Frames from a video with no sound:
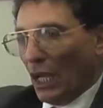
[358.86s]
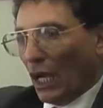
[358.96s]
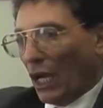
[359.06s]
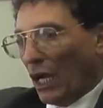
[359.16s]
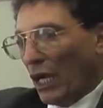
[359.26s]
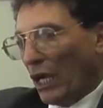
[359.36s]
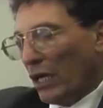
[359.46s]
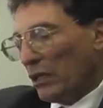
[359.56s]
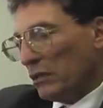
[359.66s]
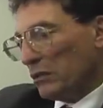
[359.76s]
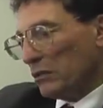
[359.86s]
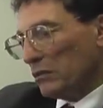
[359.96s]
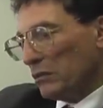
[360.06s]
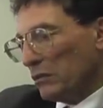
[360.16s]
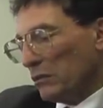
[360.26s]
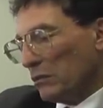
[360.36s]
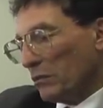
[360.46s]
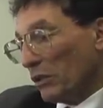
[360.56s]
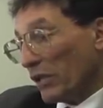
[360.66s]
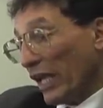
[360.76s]
Bill
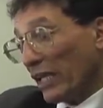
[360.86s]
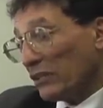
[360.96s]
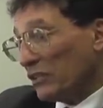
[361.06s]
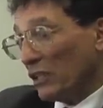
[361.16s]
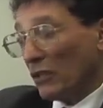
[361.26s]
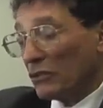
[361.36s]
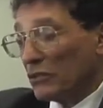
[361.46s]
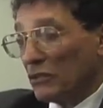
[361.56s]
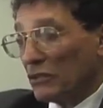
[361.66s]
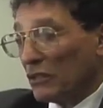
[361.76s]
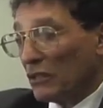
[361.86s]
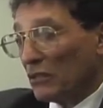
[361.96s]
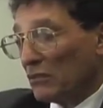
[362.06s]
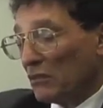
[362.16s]
Catacosinos is a